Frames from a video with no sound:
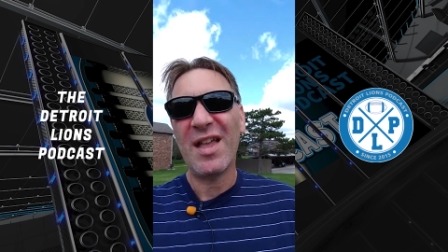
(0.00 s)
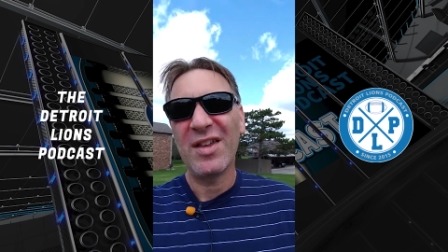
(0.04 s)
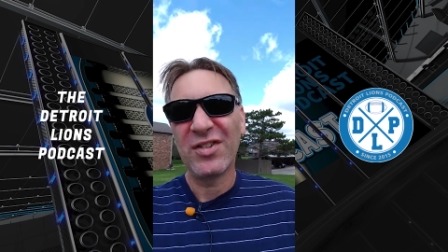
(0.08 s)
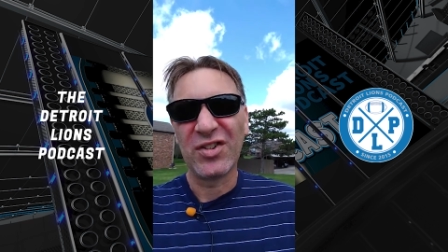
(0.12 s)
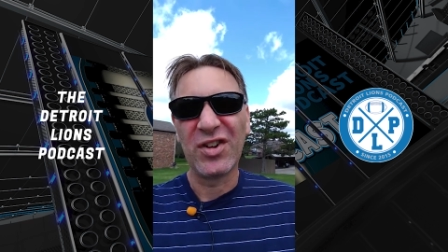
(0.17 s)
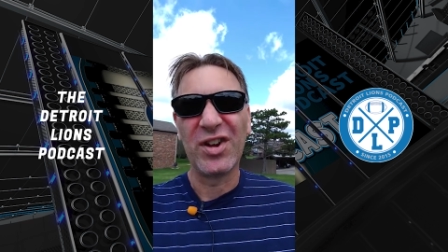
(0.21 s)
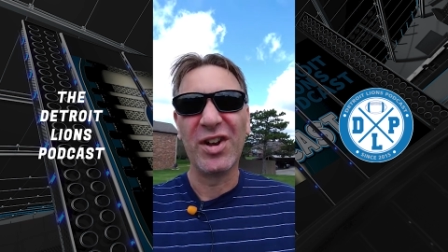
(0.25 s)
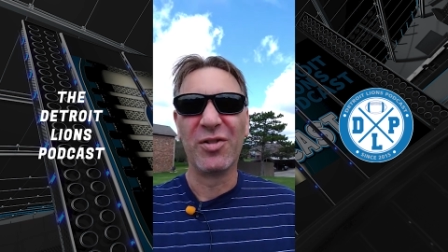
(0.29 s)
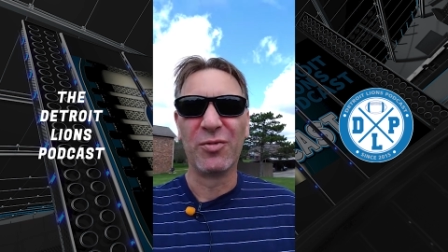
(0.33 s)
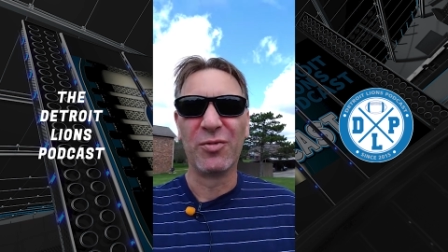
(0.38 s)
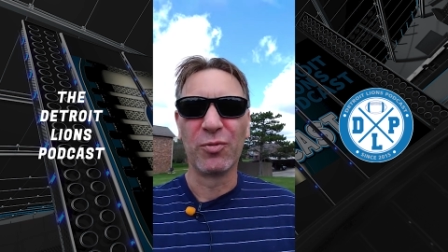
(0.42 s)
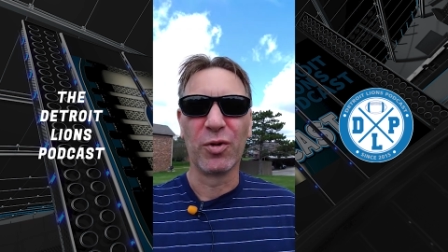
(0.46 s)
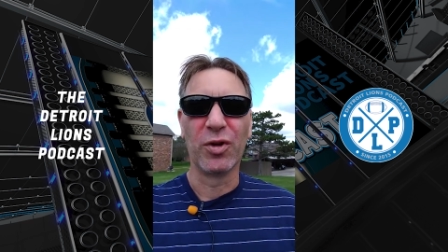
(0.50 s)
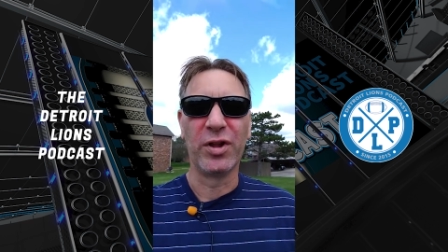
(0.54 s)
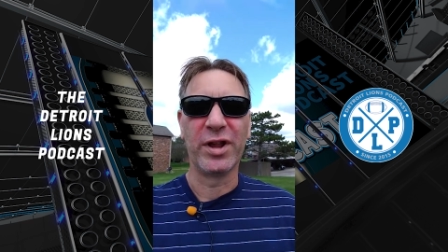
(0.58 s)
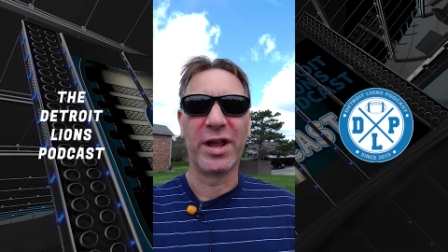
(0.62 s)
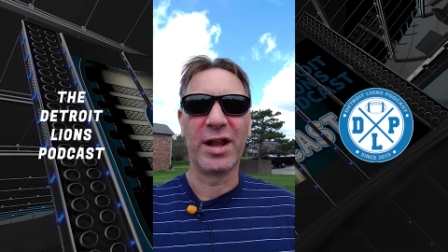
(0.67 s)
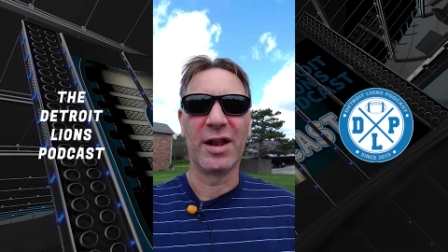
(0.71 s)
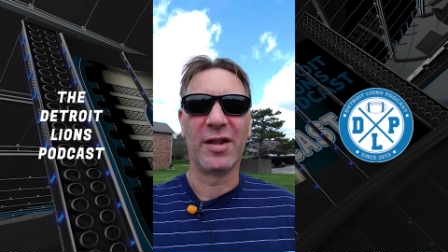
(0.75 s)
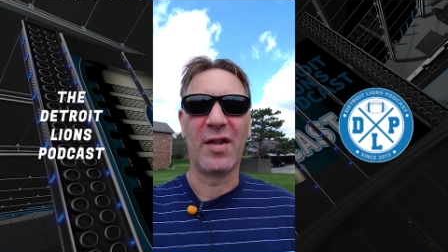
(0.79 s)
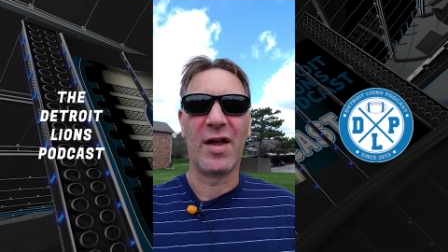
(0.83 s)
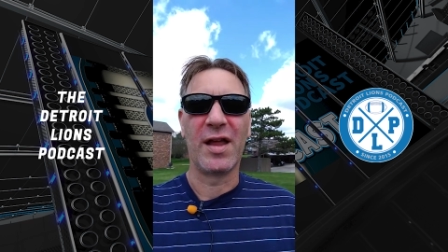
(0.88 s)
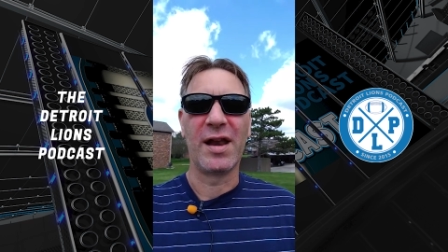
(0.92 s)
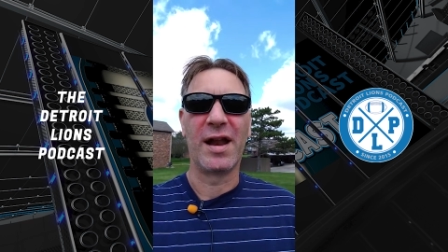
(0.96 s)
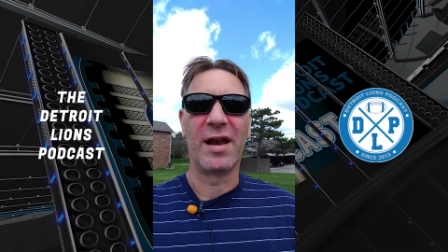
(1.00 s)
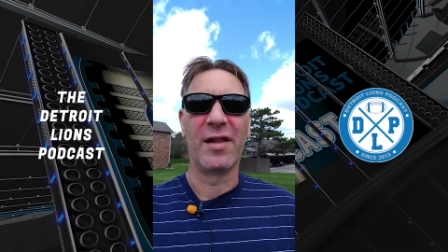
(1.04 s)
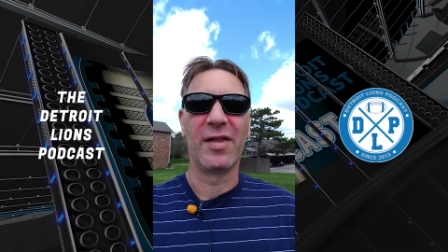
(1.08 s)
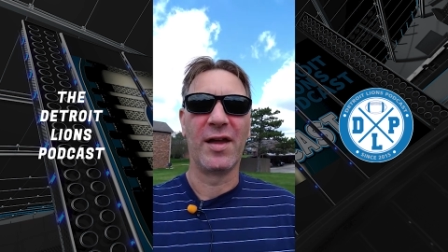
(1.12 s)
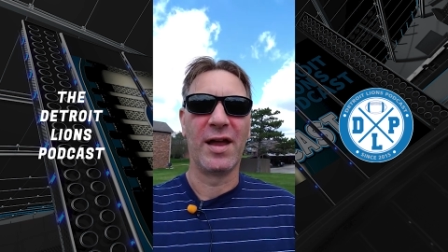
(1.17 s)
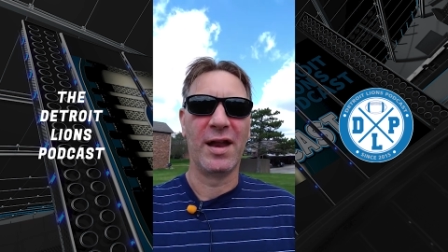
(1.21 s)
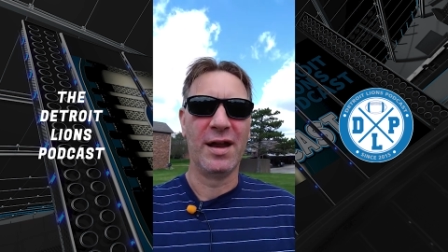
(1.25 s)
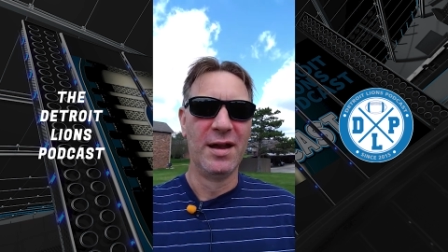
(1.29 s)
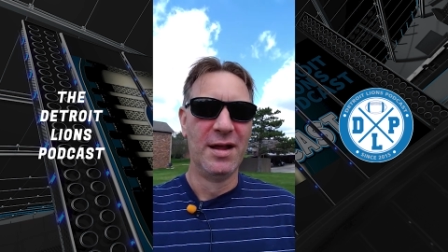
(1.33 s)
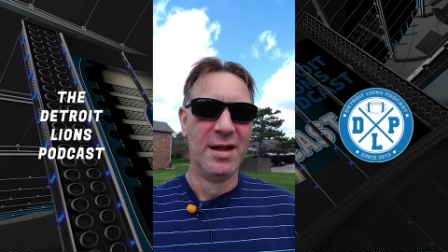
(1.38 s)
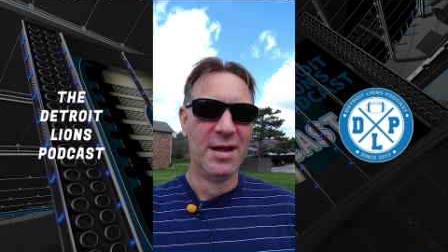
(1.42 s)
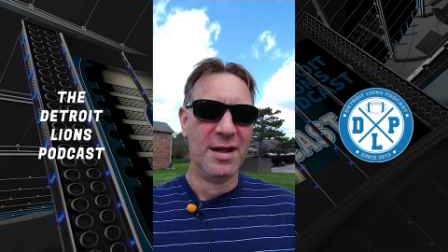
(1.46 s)
so you don't really get a lot out of
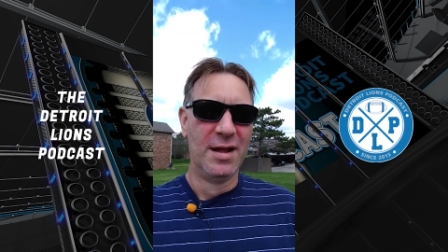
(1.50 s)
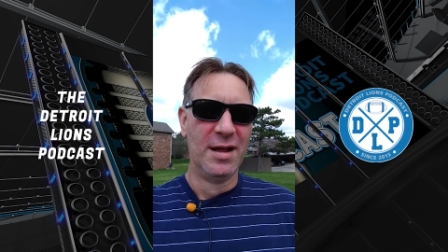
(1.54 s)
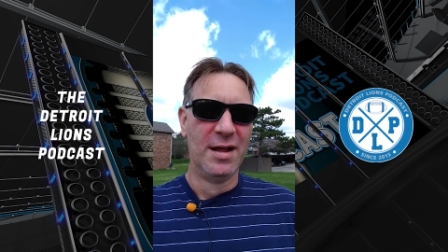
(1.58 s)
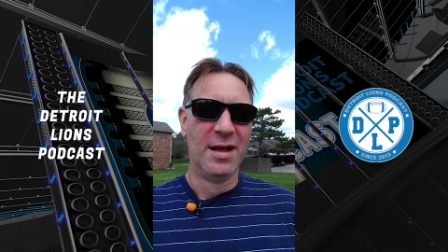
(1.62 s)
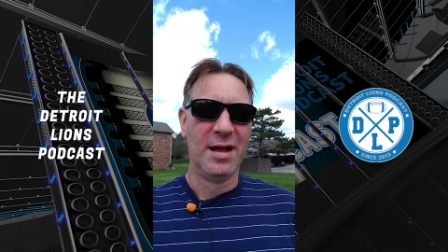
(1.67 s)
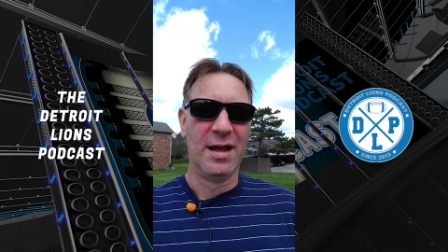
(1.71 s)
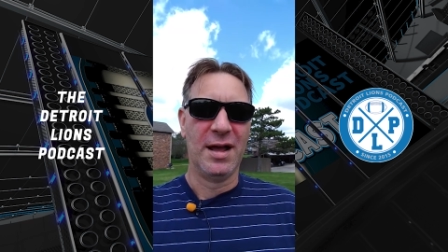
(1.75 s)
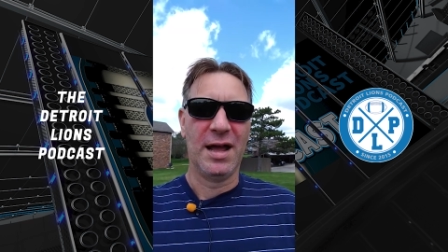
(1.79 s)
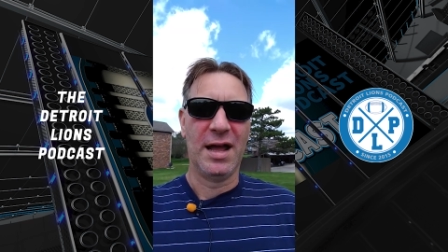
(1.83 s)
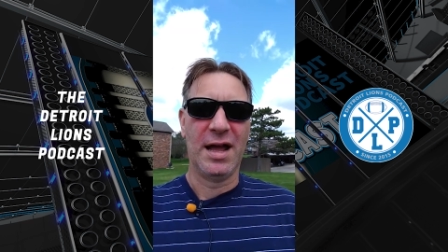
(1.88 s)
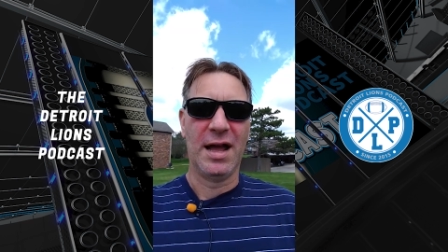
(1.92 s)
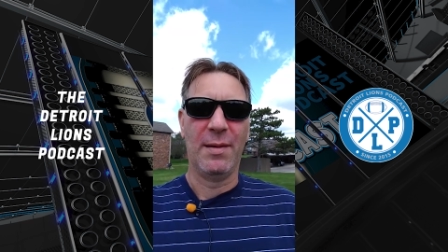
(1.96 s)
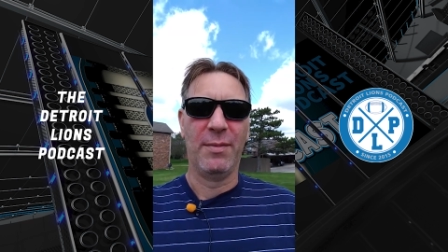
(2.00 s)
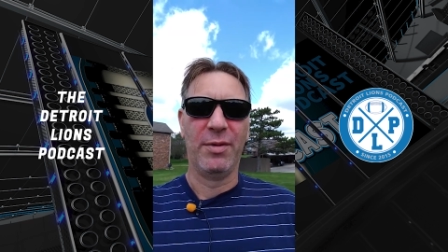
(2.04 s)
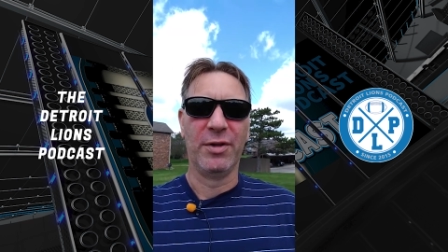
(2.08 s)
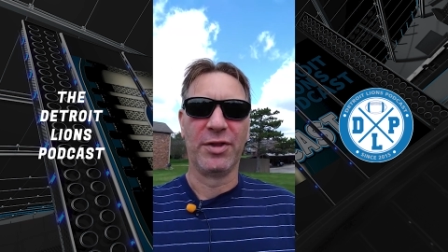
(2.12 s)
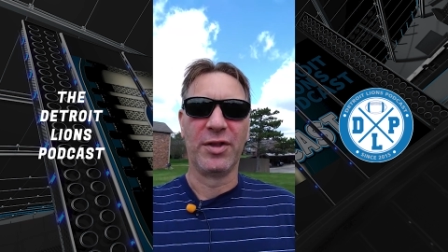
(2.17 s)
that.